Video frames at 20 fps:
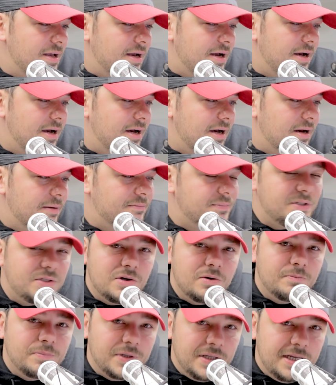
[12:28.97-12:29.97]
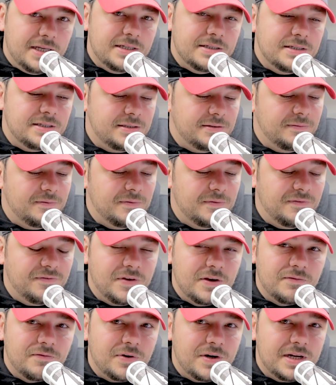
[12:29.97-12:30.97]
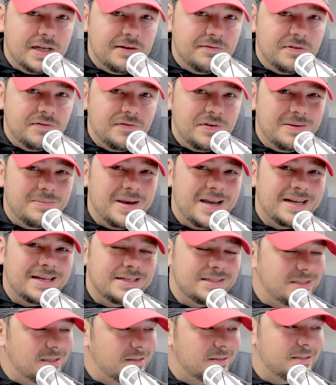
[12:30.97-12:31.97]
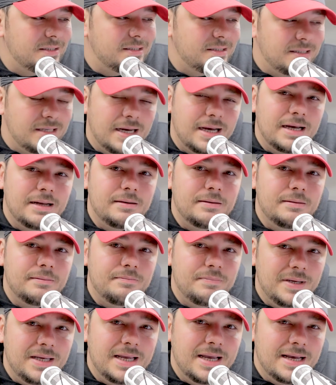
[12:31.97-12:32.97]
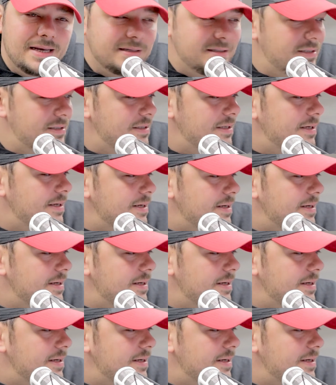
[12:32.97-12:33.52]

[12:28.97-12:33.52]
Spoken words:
So please feel free to give the feedback as long as it's not BS.